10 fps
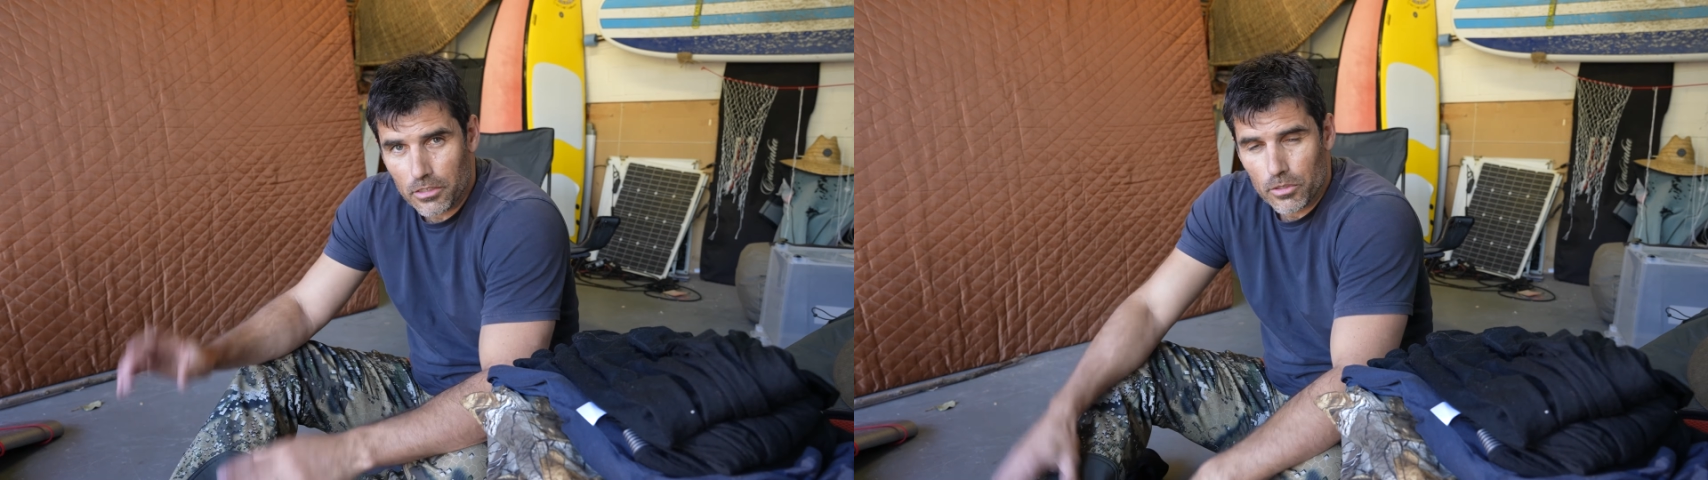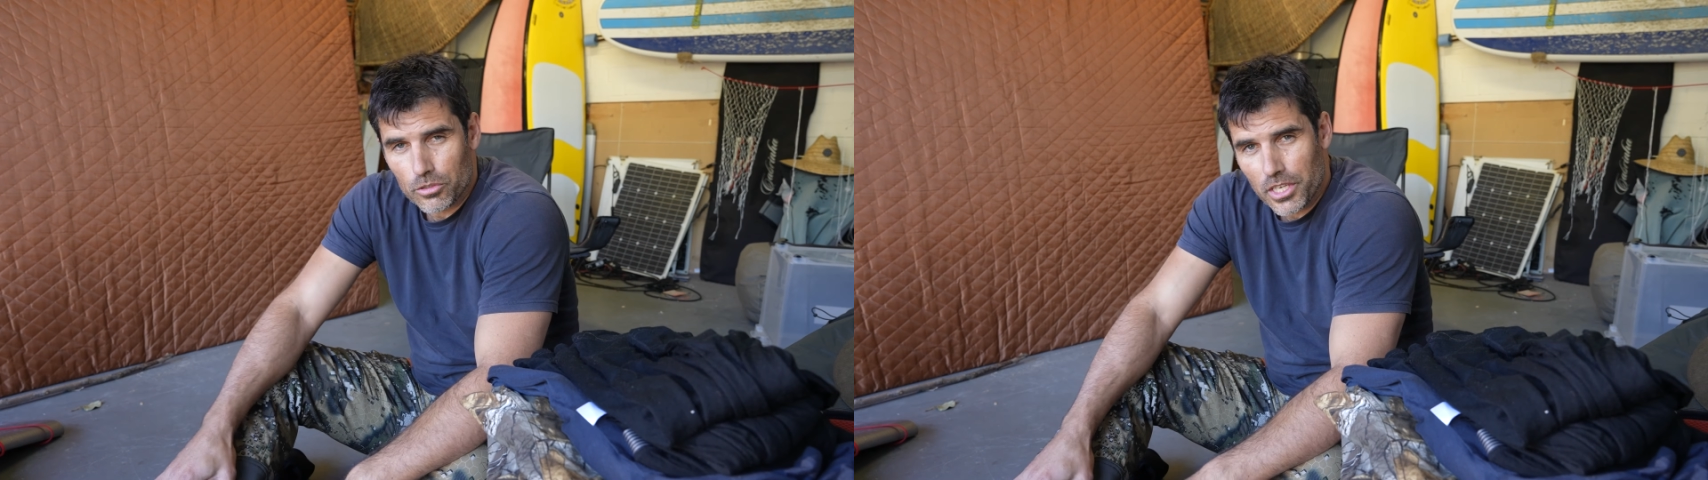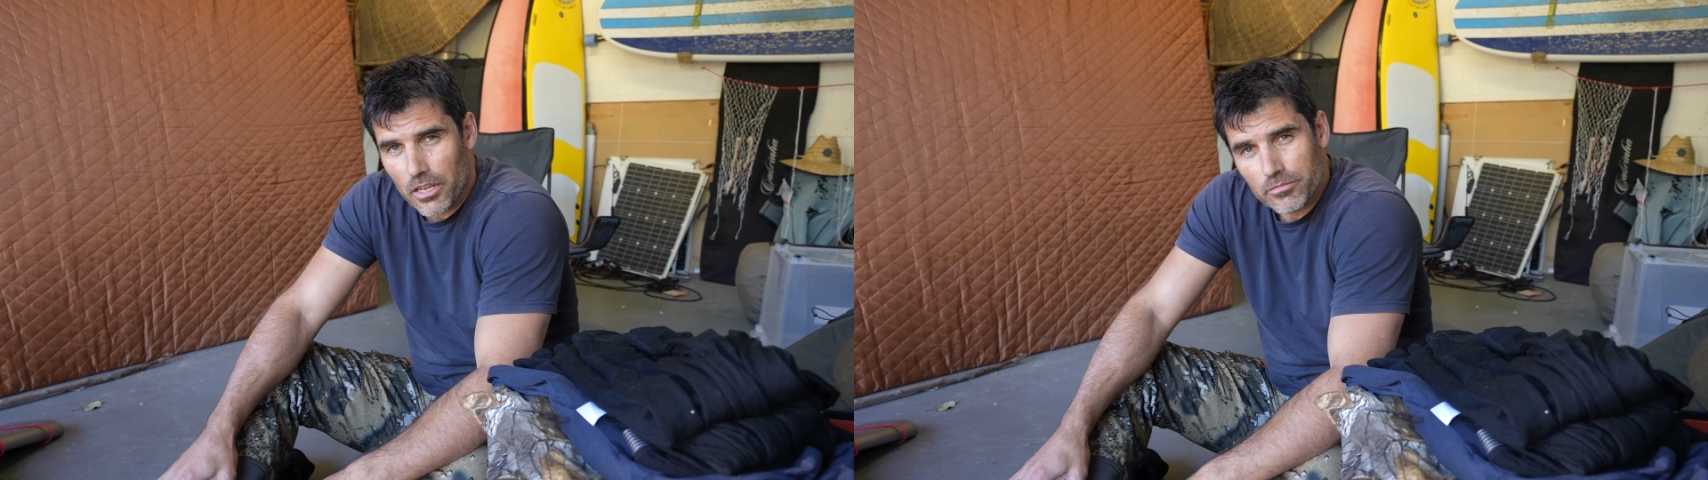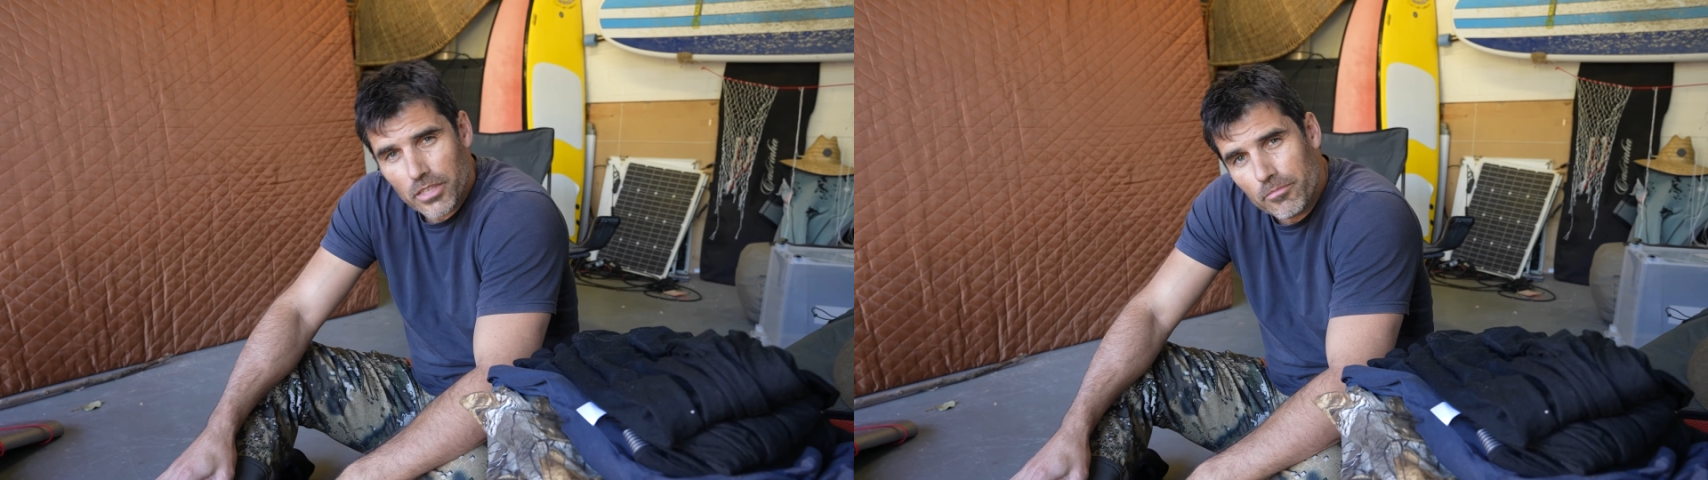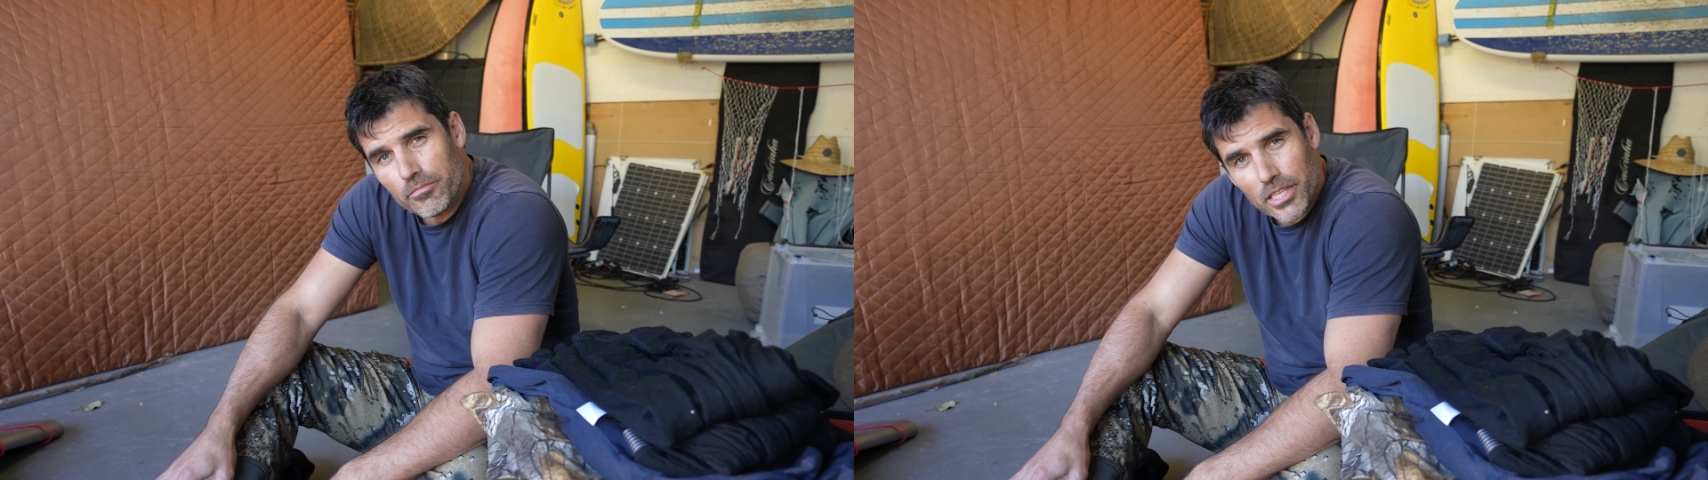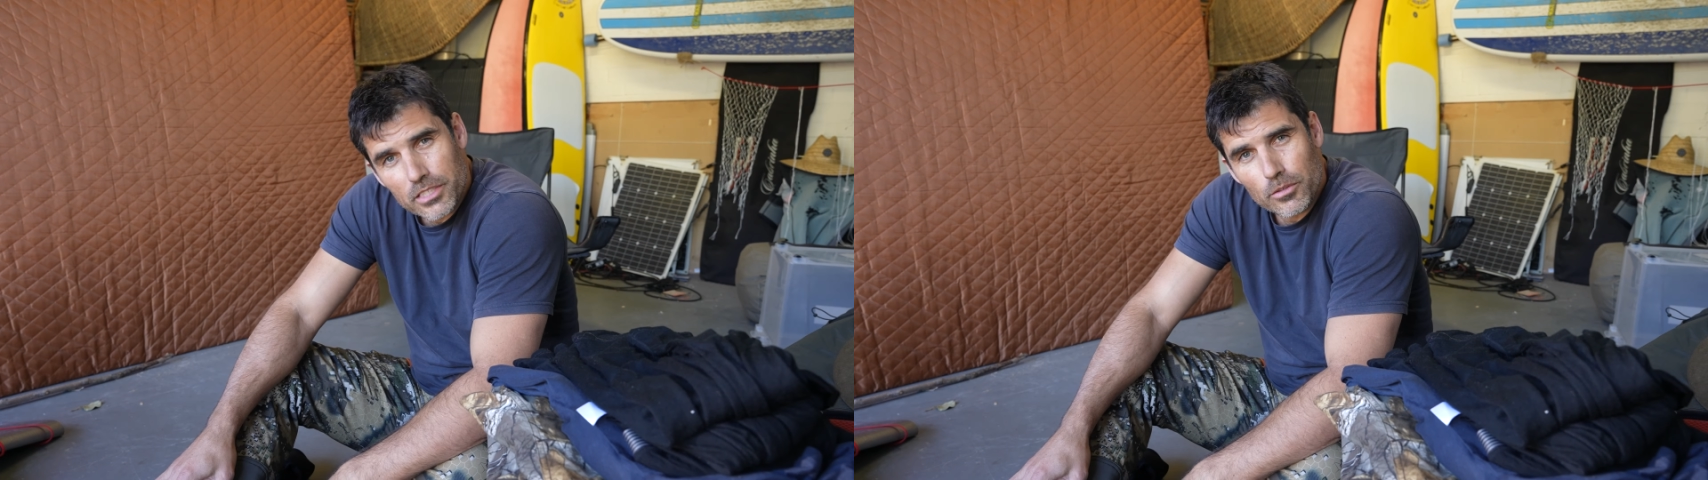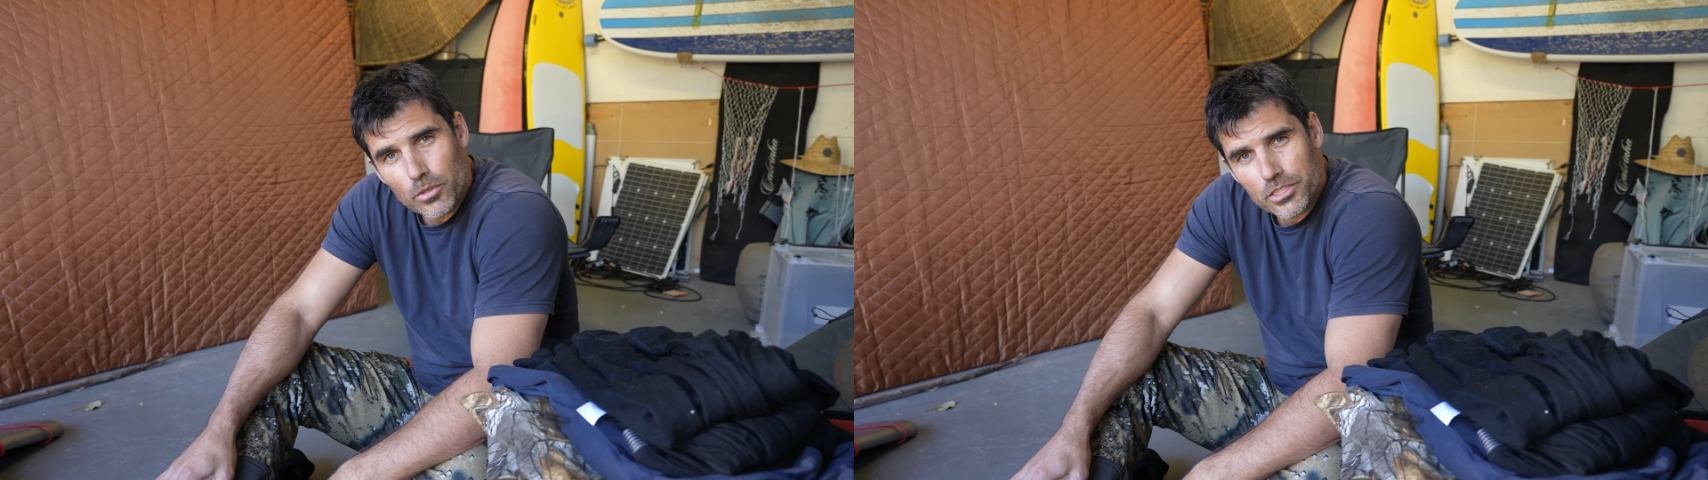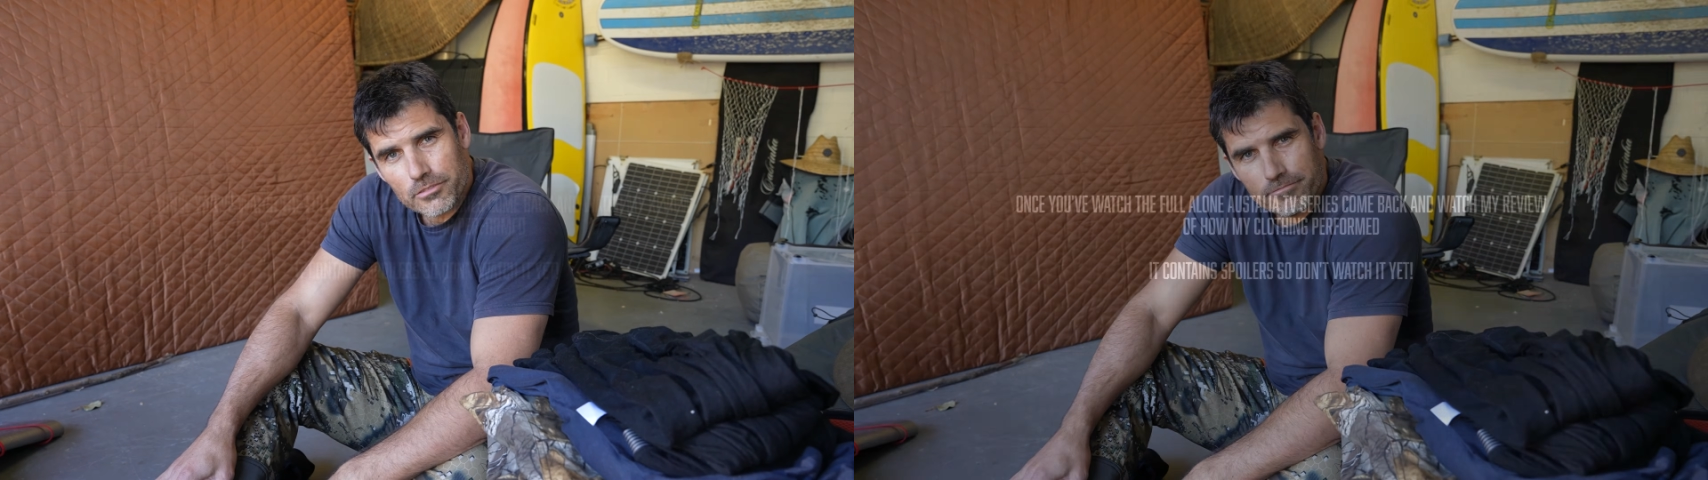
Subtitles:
real show. So thanks for watching.